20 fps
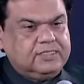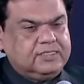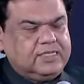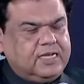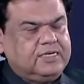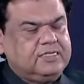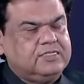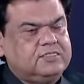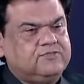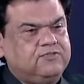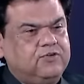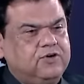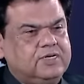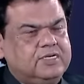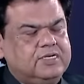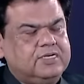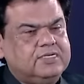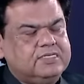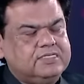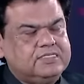that is for
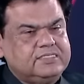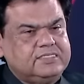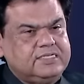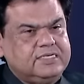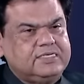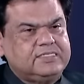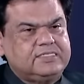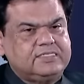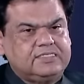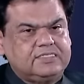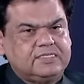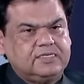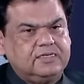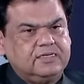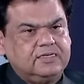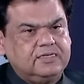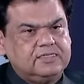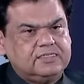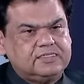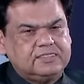sixth,
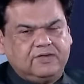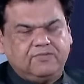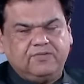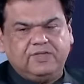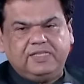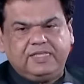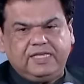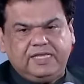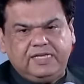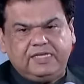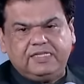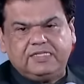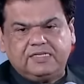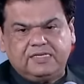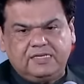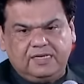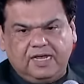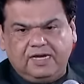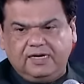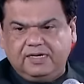seventh,
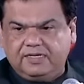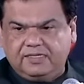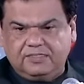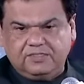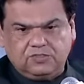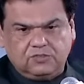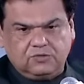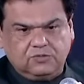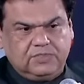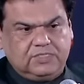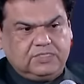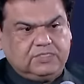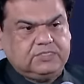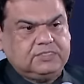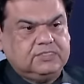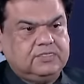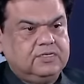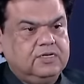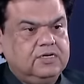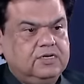eighth, ninth, tenth
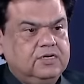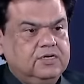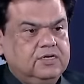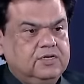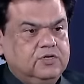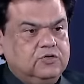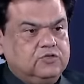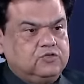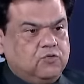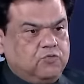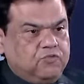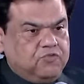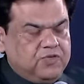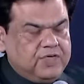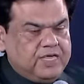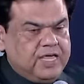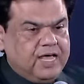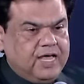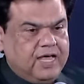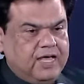students. So
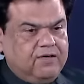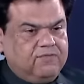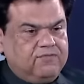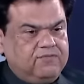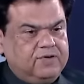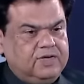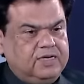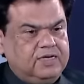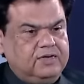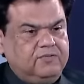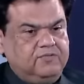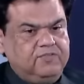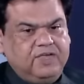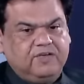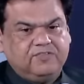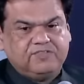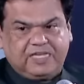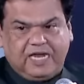we have we have